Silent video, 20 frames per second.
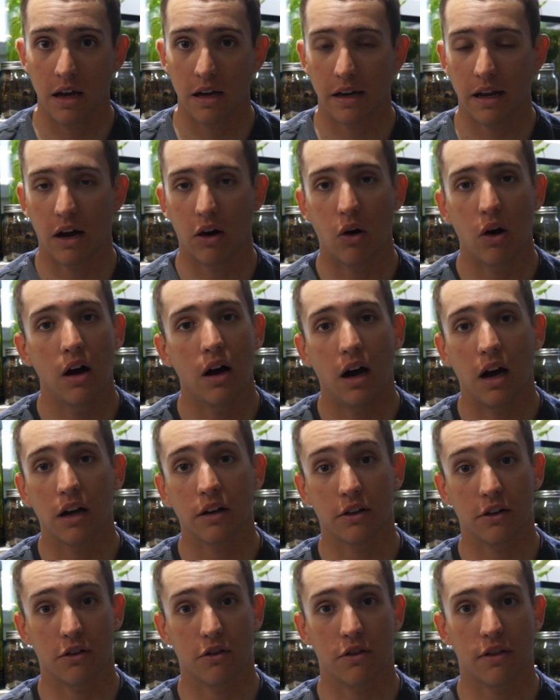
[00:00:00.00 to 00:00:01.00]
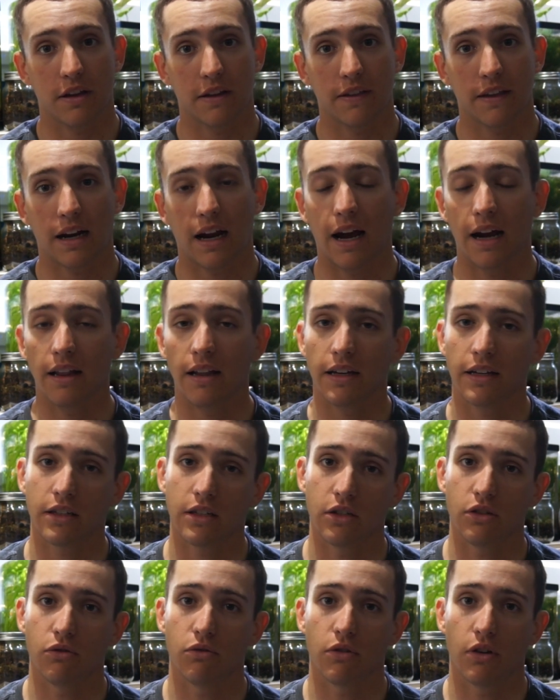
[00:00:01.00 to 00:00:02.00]
Now, another thing that I like
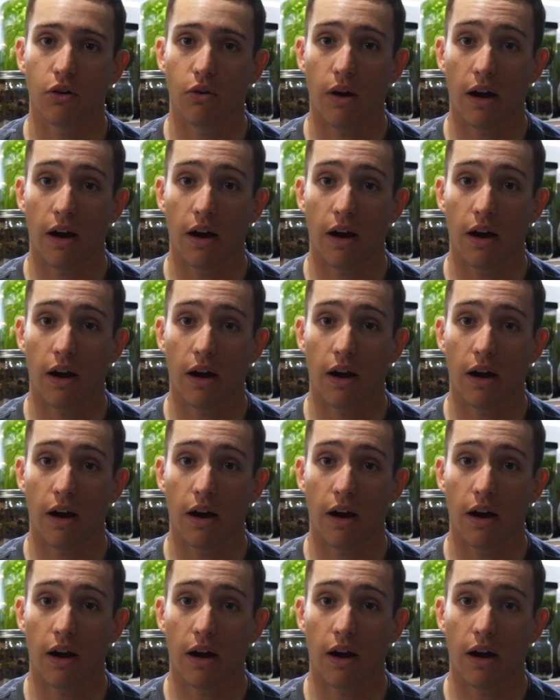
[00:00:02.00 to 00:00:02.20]
to do though,